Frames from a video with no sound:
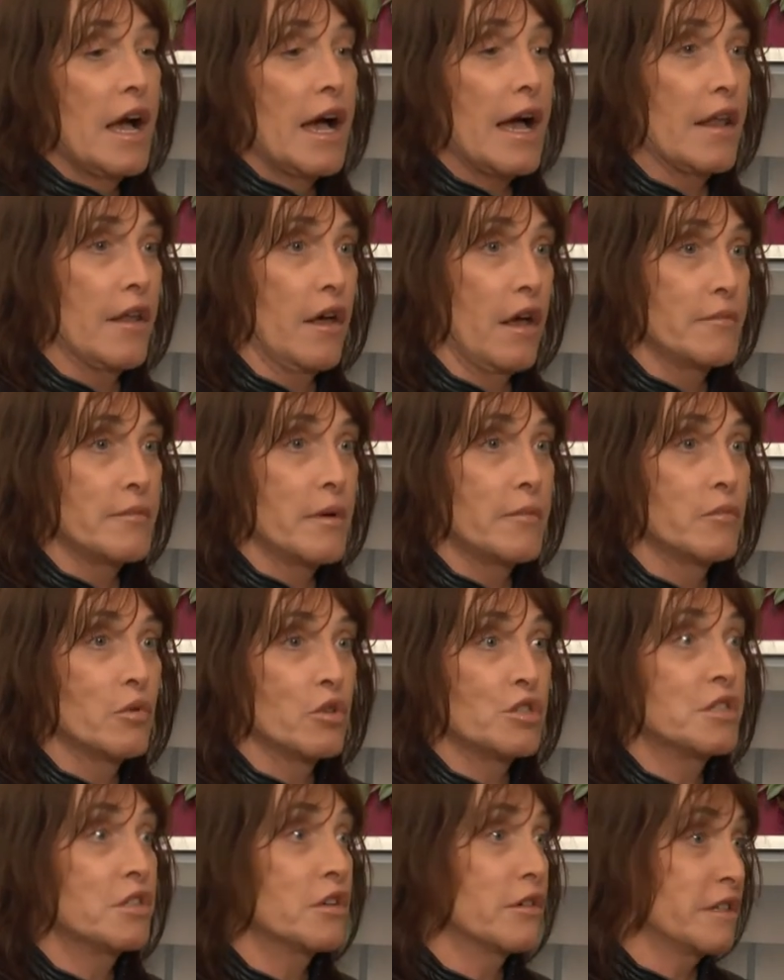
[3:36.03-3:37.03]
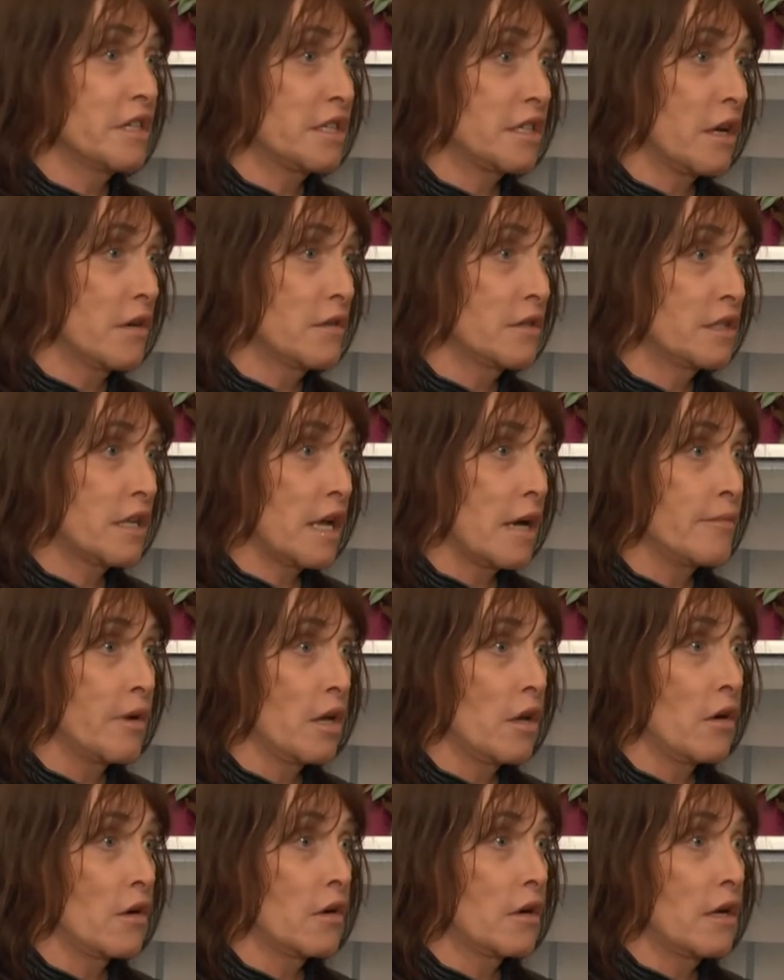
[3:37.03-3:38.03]
And I remember watching Doris Stokes come
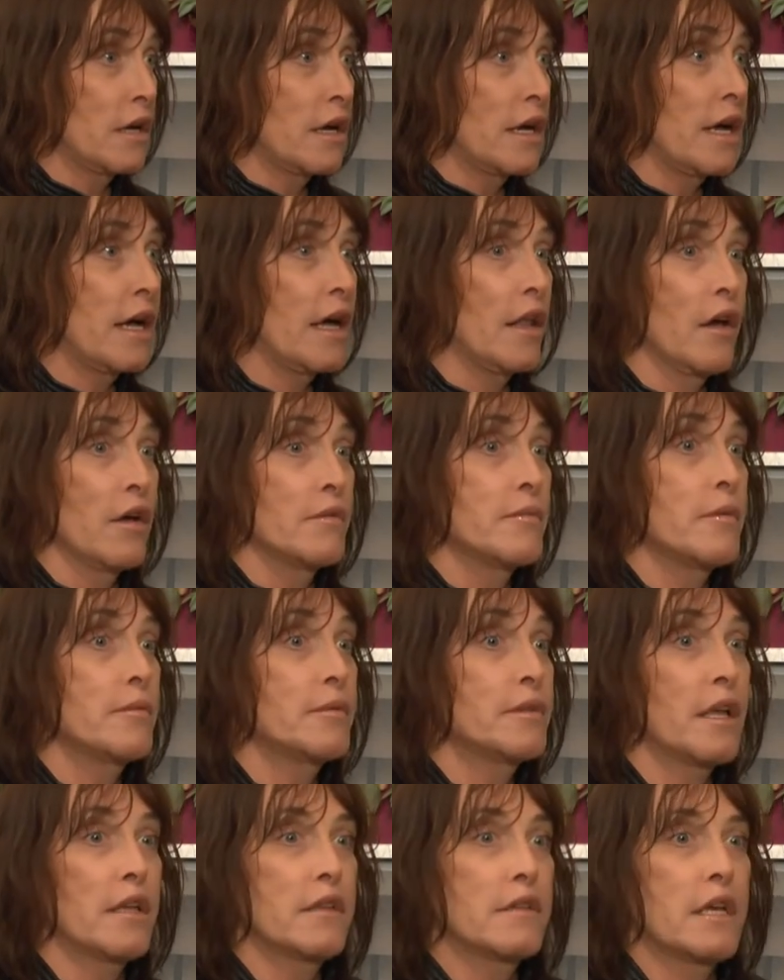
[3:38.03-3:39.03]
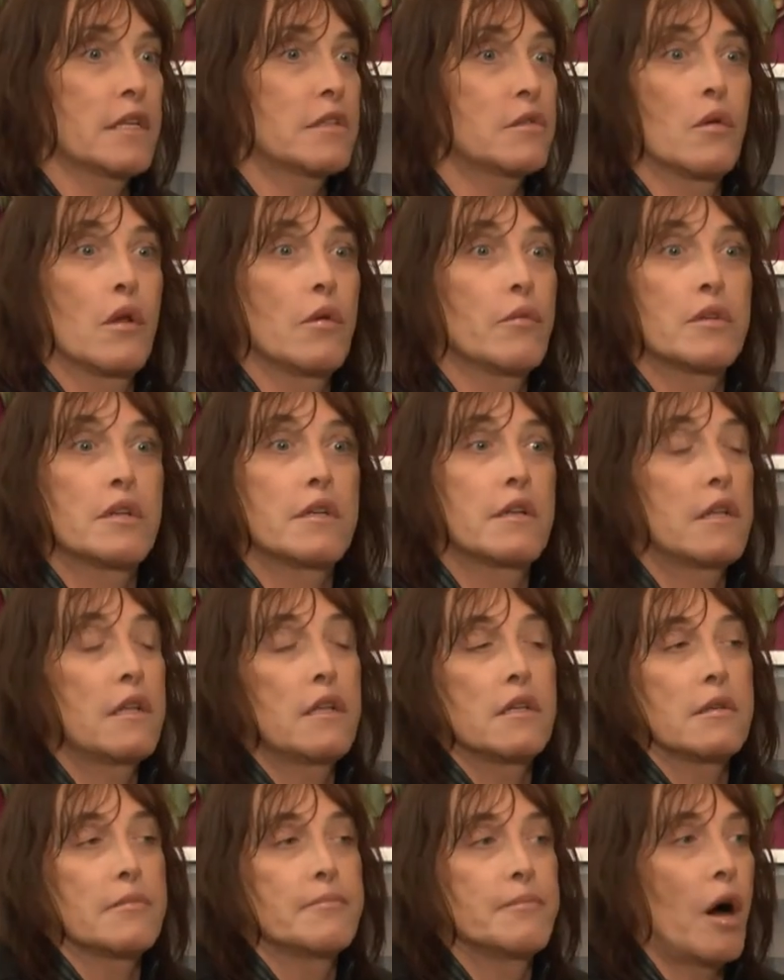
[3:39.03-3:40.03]
along, and I remember thinking that's what I wanted to
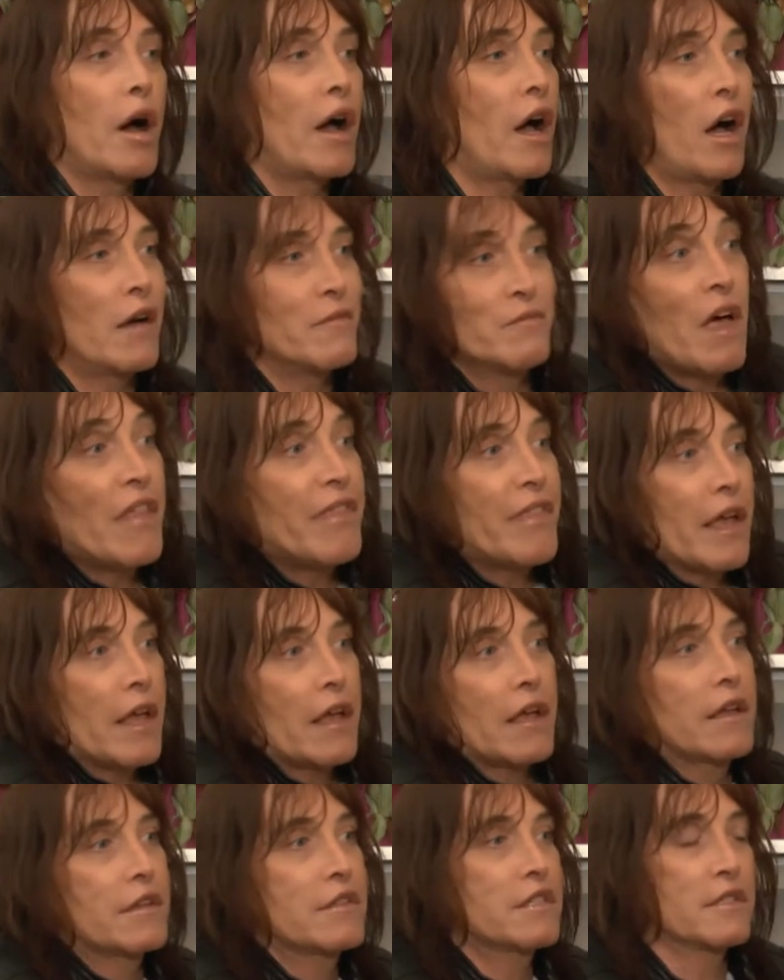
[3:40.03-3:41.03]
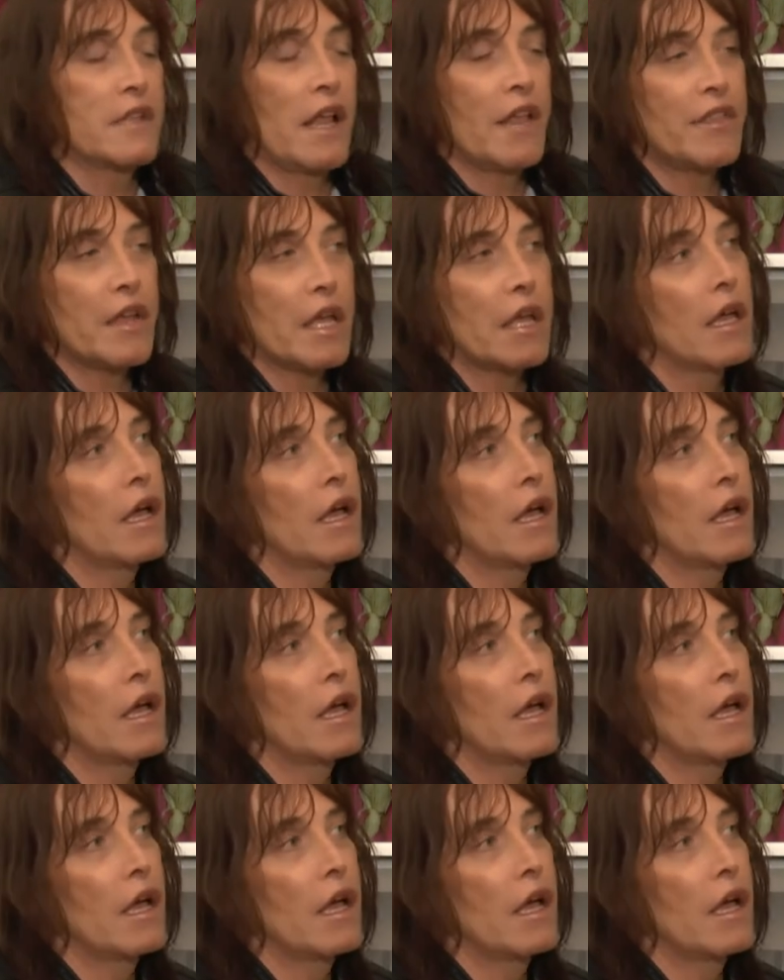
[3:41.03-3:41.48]
do, but nothing, just nothing.